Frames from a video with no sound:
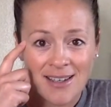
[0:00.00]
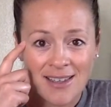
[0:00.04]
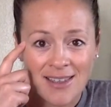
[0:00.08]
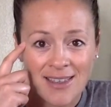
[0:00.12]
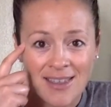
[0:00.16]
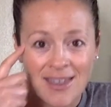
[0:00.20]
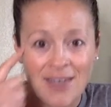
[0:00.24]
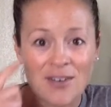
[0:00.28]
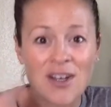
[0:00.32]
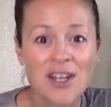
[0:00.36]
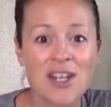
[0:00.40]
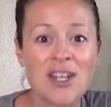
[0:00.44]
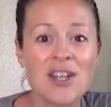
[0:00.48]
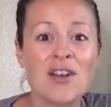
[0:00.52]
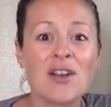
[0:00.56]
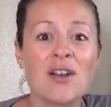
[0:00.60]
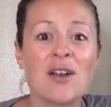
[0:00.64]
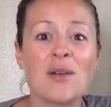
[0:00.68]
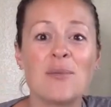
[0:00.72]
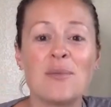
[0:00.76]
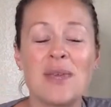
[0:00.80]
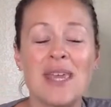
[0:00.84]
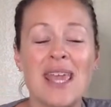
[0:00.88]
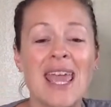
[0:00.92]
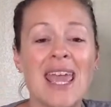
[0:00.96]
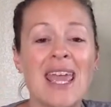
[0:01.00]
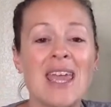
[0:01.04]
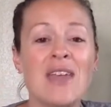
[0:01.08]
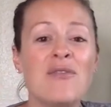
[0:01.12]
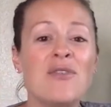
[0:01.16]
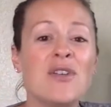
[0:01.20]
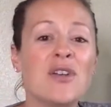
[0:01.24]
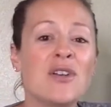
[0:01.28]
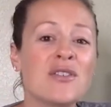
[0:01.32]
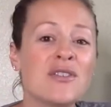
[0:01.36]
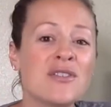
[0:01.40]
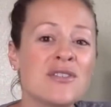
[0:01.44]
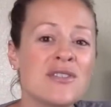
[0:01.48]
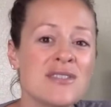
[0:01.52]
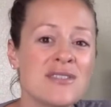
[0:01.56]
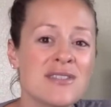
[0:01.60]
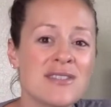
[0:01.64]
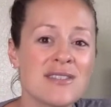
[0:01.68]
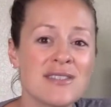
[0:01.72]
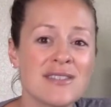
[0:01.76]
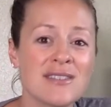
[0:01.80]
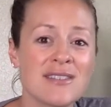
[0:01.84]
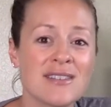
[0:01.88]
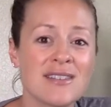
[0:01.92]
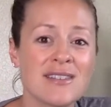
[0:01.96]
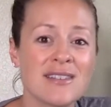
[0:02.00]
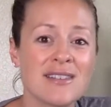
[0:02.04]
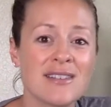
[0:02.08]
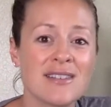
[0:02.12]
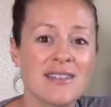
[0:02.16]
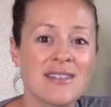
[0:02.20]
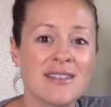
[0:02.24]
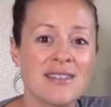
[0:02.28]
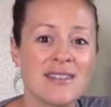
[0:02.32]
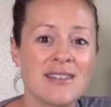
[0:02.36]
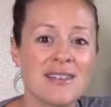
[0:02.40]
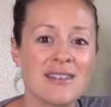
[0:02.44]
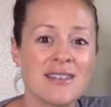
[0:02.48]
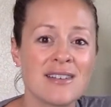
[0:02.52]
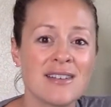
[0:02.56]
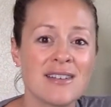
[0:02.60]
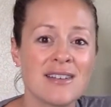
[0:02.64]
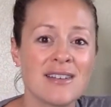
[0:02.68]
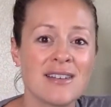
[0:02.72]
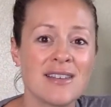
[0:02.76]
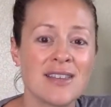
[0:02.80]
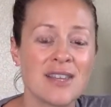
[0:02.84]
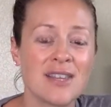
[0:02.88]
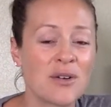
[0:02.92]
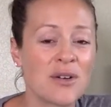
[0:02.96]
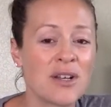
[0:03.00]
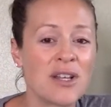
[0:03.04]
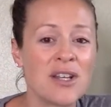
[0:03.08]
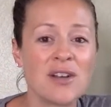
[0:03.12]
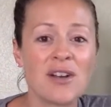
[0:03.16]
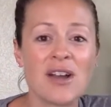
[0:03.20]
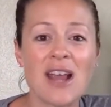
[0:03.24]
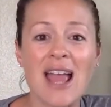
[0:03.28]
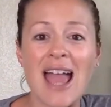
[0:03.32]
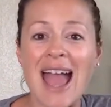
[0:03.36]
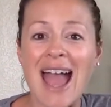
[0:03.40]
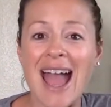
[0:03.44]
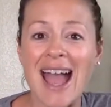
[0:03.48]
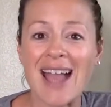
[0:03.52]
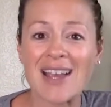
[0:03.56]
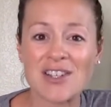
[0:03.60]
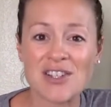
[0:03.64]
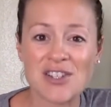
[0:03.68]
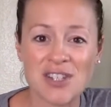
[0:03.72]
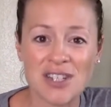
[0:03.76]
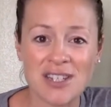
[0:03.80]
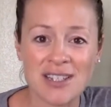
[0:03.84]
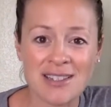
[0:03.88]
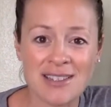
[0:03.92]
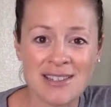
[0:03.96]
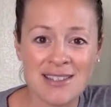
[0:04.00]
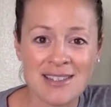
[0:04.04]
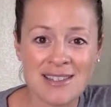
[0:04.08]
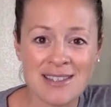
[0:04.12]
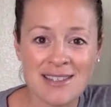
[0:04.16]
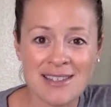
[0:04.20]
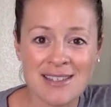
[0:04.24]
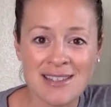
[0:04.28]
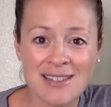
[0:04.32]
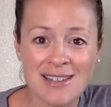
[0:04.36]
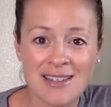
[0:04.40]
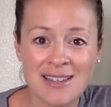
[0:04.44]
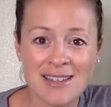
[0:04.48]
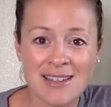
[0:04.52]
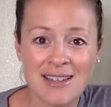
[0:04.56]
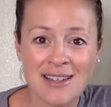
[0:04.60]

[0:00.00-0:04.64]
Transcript: they're in your behaviors, they're in your actions.